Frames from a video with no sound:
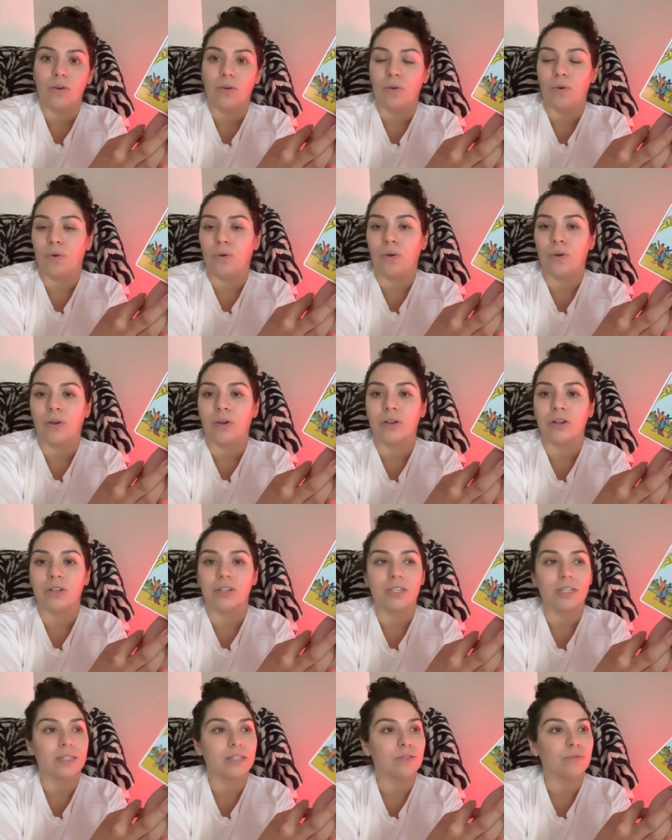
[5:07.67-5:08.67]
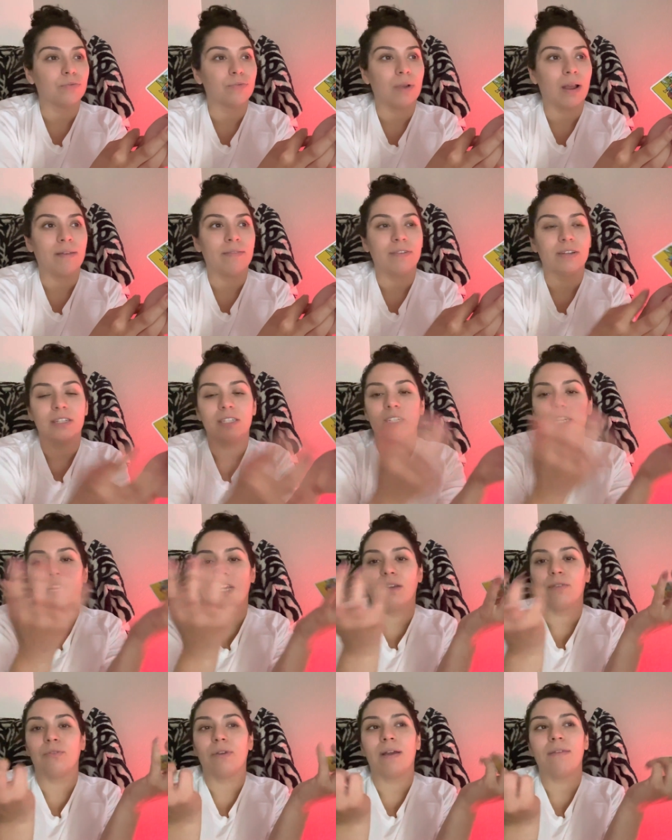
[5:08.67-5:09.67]
or you're just ravishing,
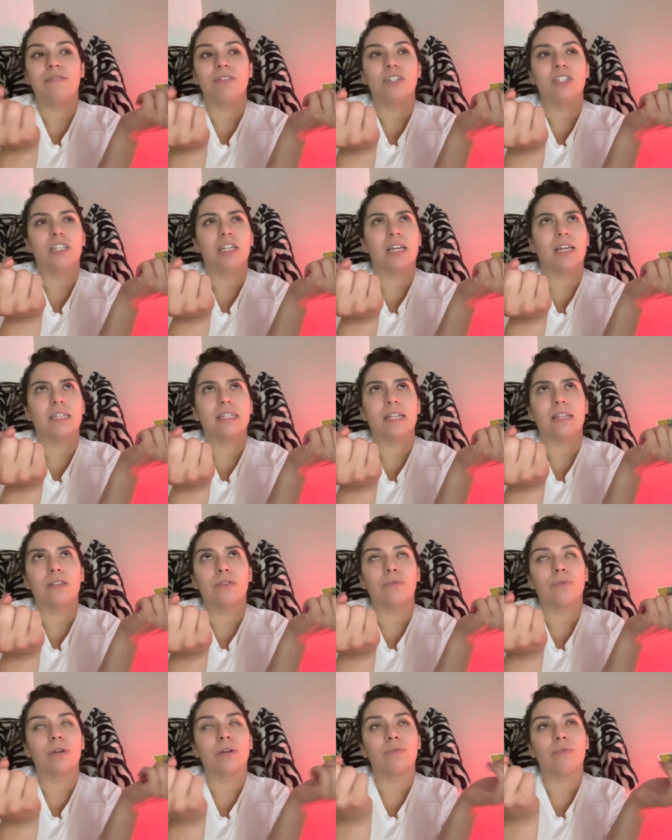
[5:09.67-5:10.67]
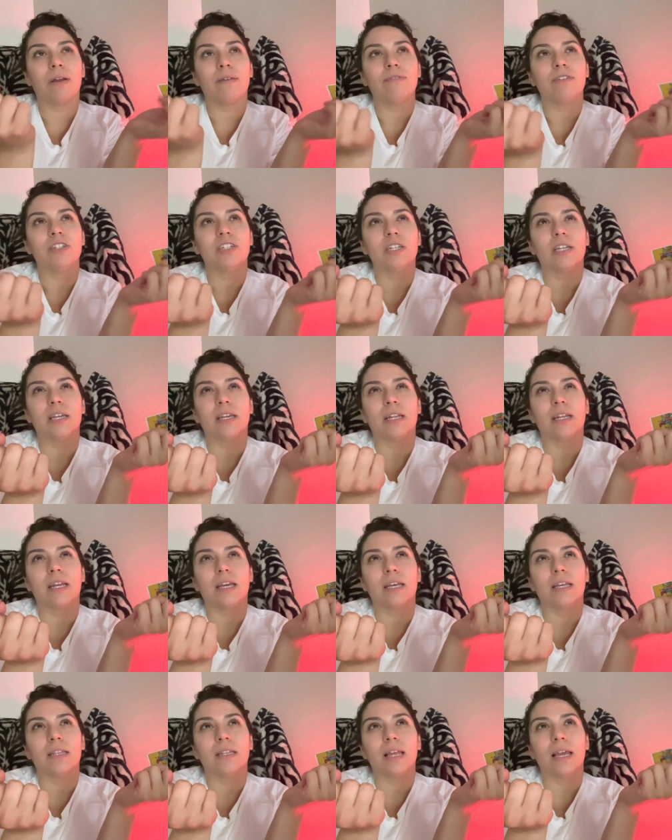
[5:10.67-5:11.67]
is that the word, ravishing in
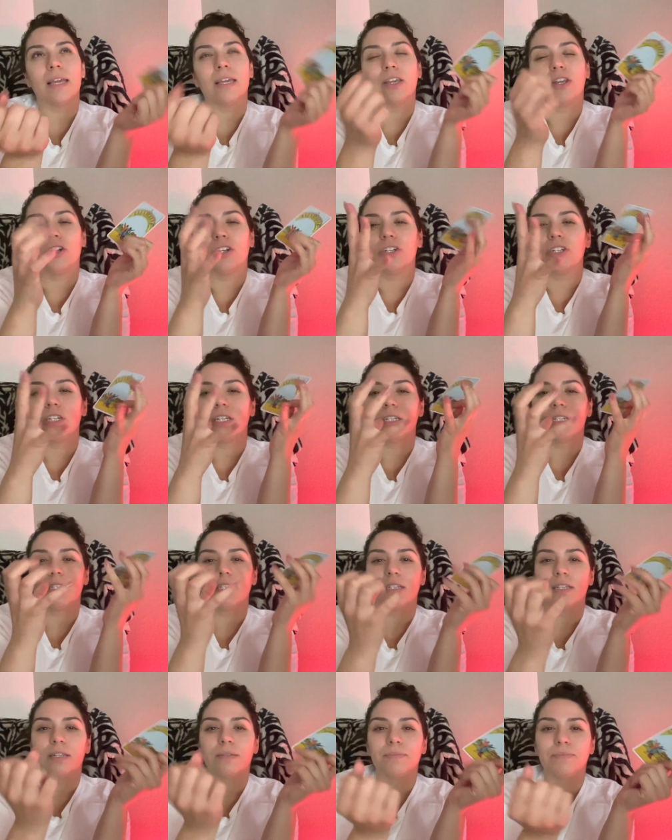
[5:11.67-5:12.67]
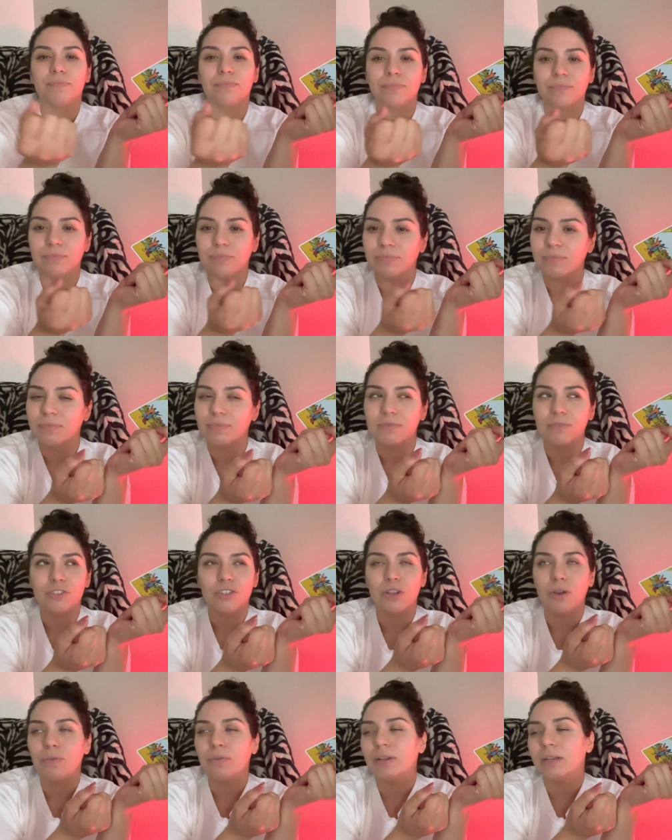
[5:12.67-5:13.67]
it? Like you're just
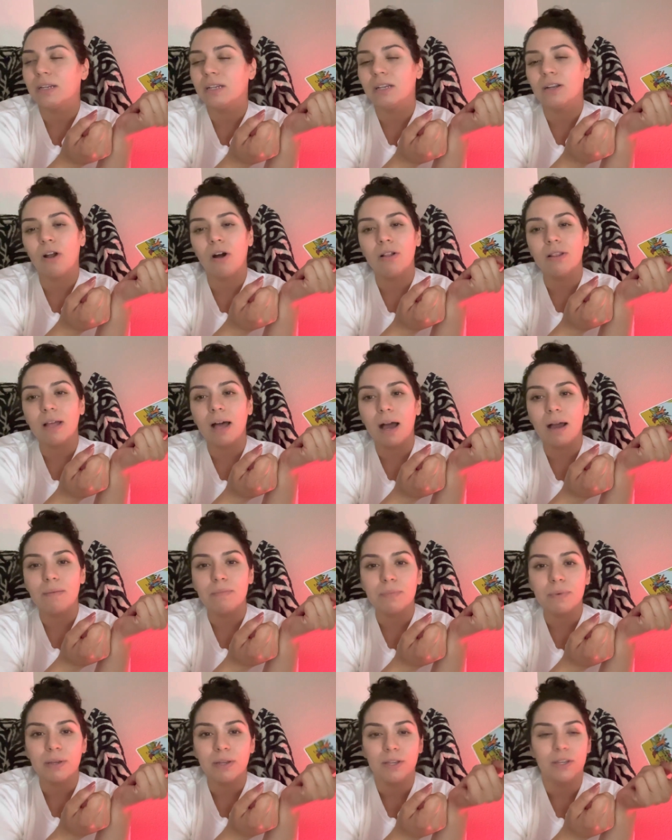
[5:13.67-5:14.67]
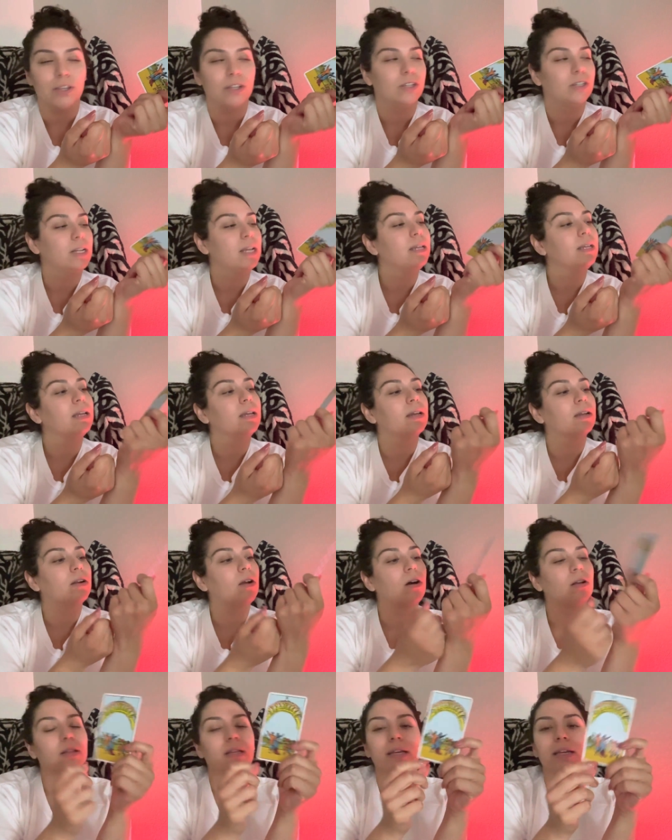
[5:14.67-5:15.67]
soaking it all up, taking it
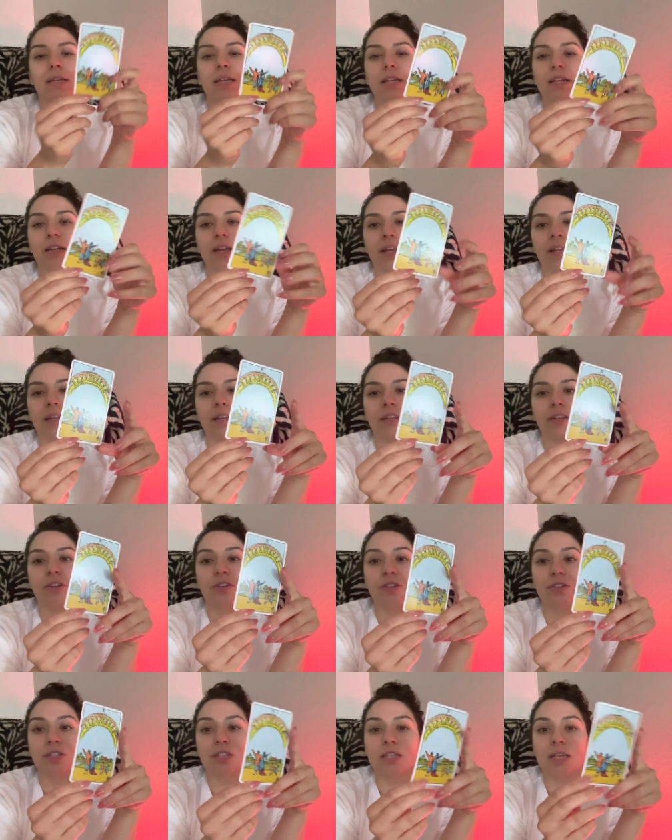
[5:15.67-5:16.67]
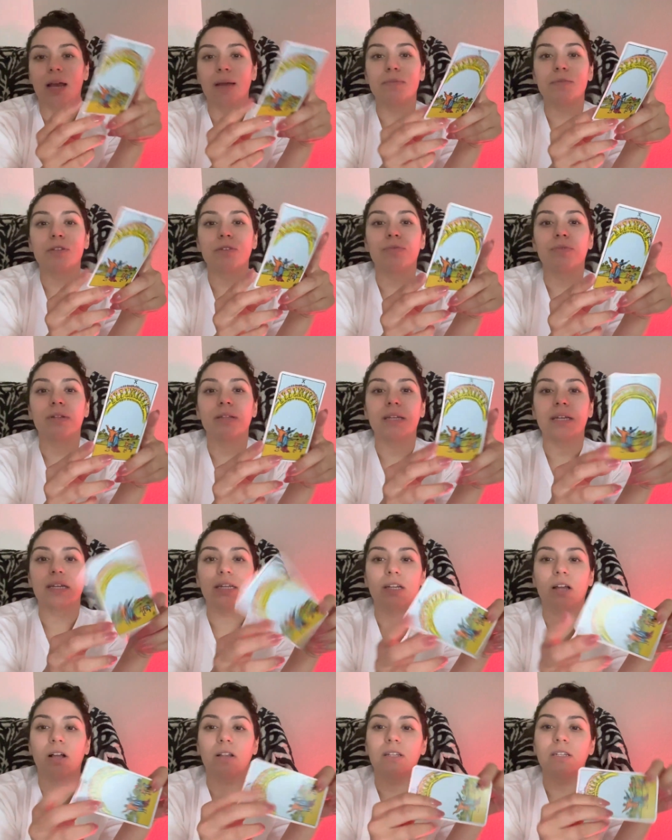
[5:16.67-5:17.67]
all in, and it's time to really
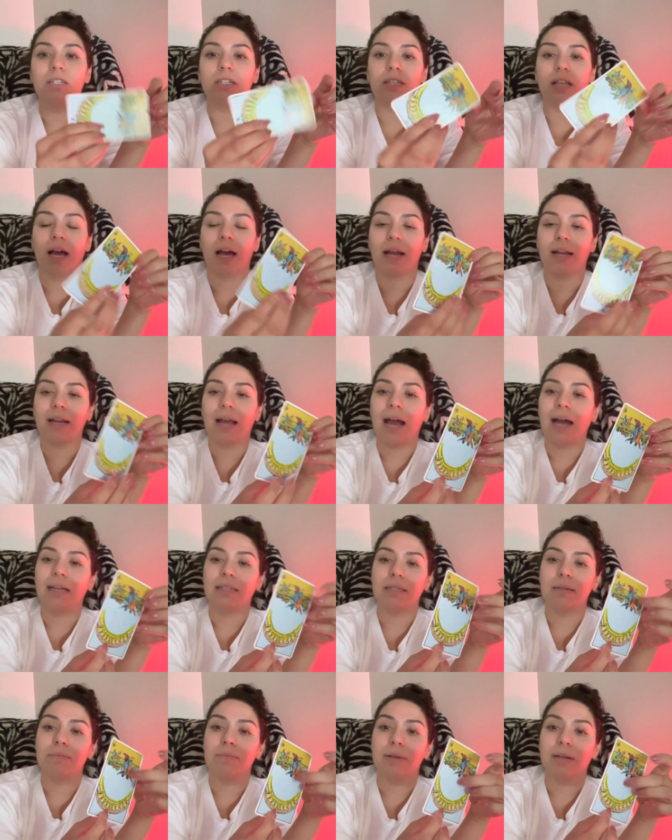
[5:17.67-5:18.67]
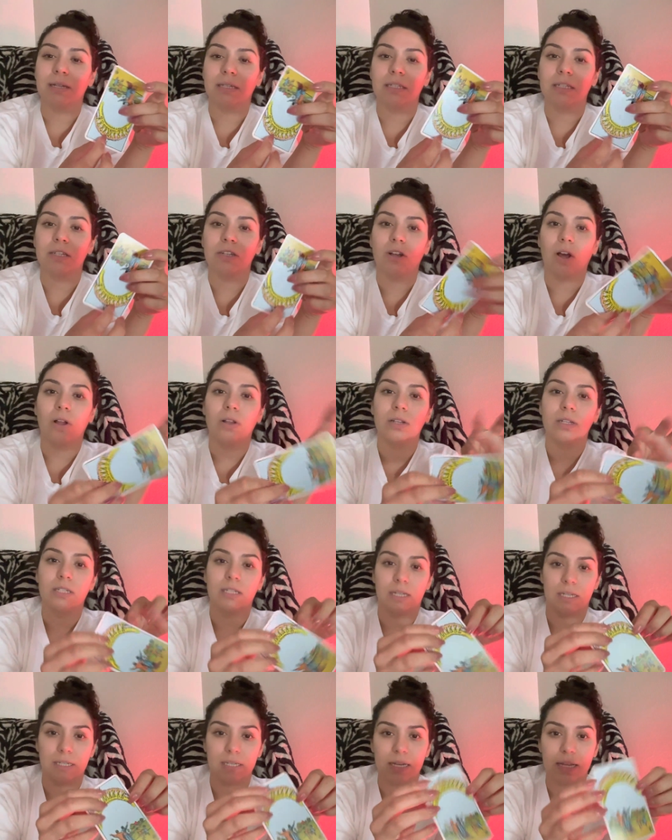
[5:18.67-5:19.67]
acknowledge that, and it hasn't been as acknowledged
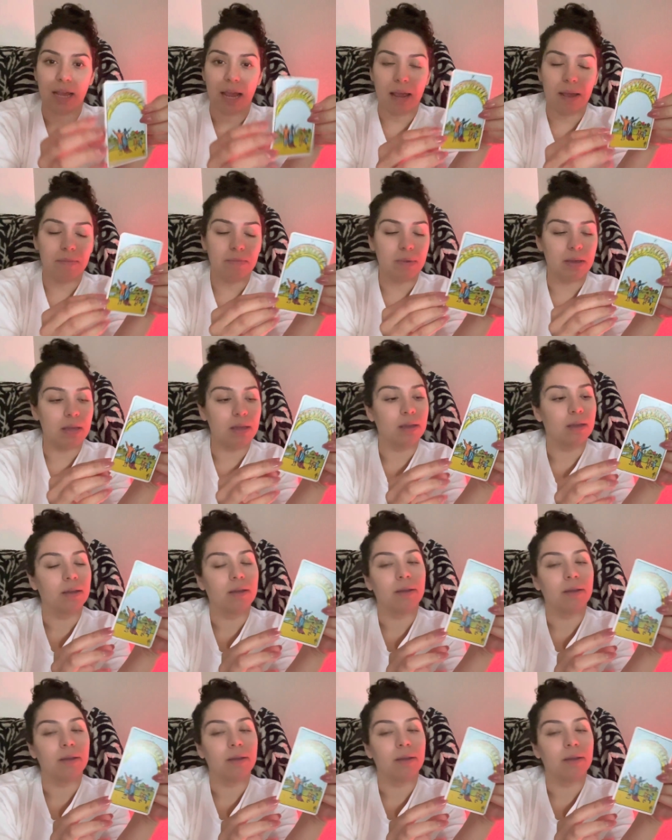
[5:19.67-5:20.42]
as it can be.